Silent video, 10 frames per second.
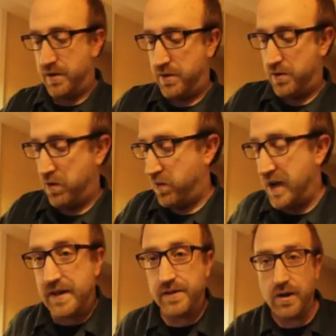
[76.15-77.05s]
So
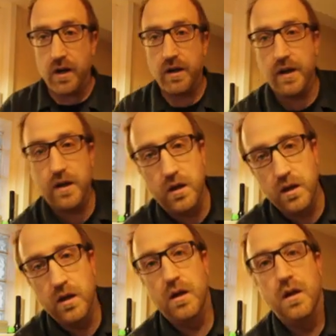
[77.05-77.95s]
when I started
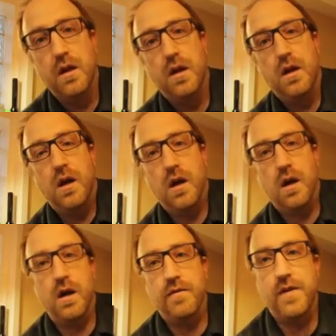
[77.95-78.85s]

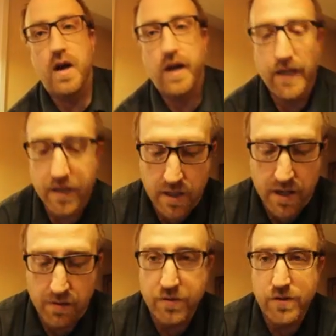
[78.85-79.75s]
vlogging,
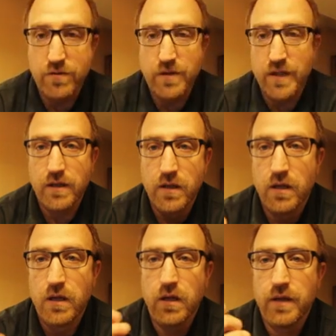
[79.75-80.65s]
I was using
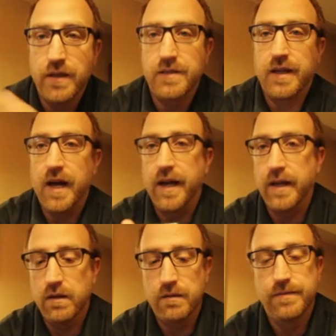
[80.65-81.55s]
this guy,
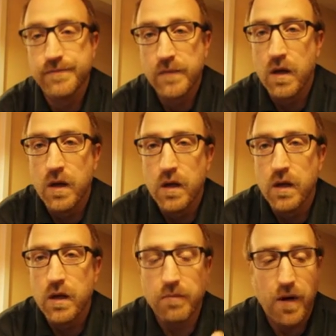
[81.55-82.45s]

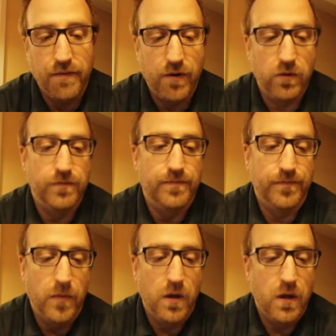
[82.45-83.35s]
my phone.
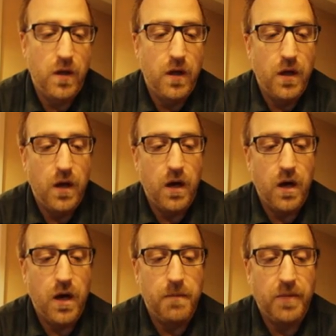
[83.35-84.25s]

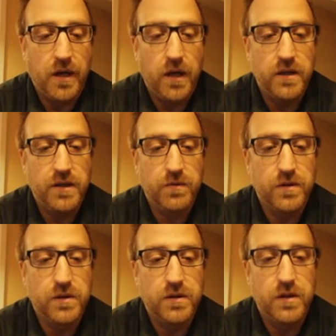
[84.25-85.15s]
Because it
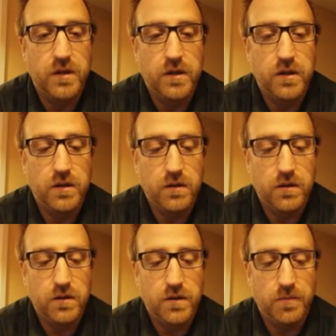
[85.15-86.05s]
was the
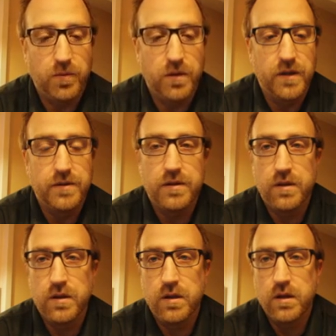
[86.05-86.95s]
simplest
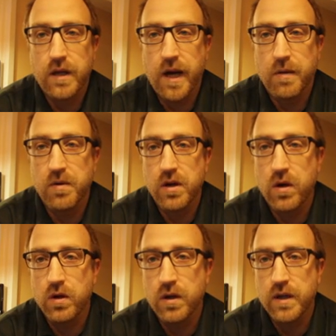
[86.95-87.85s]
camera
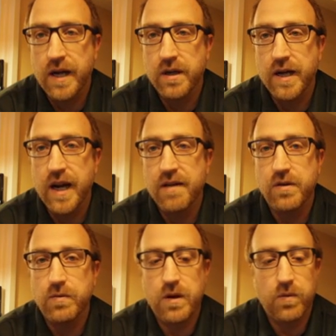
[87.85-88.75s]
to carry
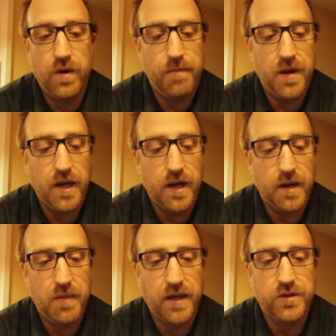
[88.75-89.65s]
everywhere with me
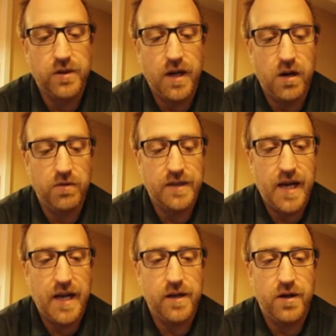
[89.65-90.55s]
and make sure I always
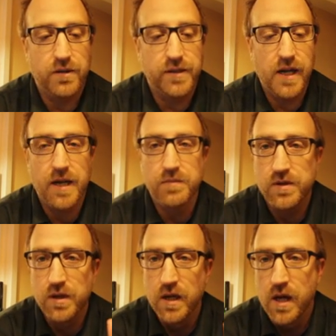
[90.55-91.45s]
had it at all
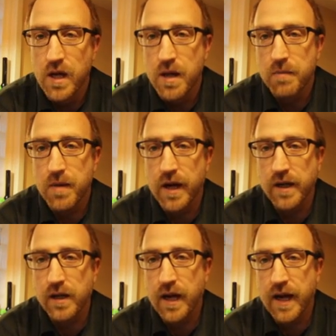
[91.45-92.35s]
times.
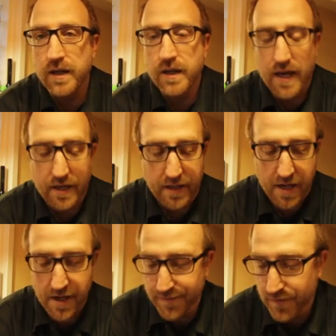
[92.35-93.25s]
My handy dandy
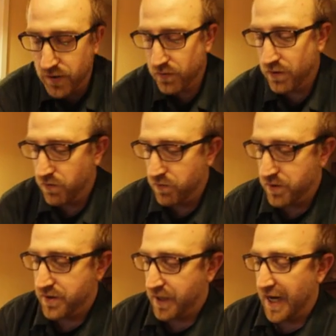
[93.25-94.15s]
iPhone
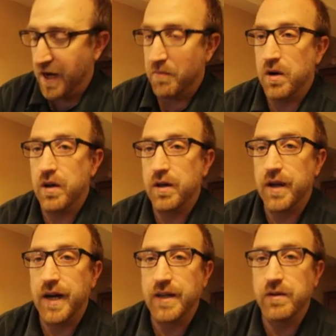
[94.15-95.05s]
was the camera
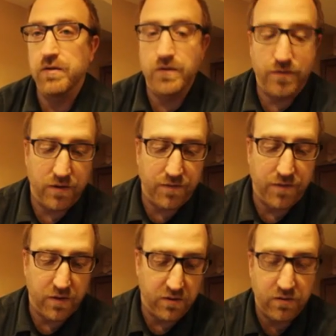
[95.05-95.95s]
that I used for the
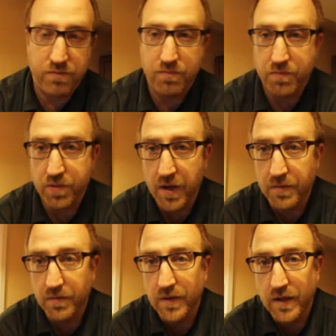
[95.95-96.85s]
first
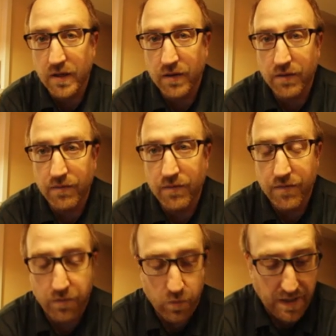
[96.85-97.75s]
probably
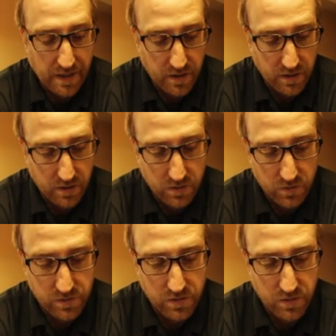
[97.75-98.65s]
week
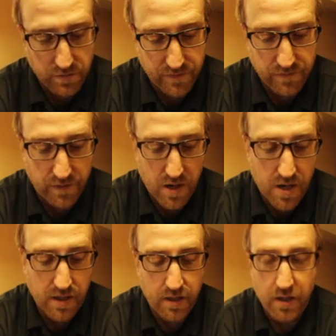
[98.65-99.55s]
or so of the
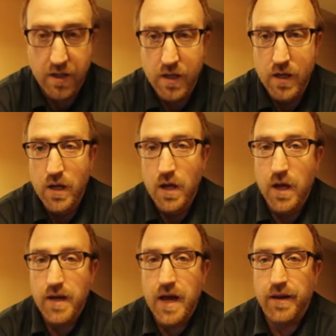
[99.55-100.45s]
vlog,
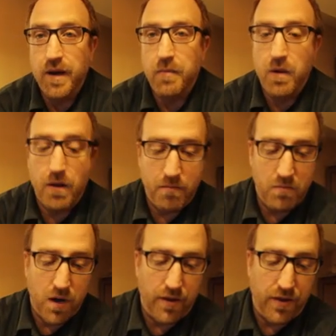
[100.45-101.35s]
now that I'm a
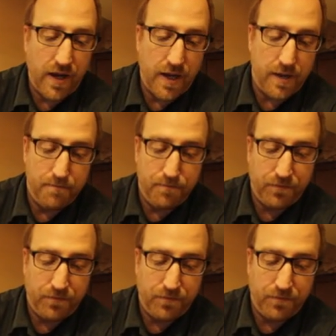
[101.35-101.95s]
month in.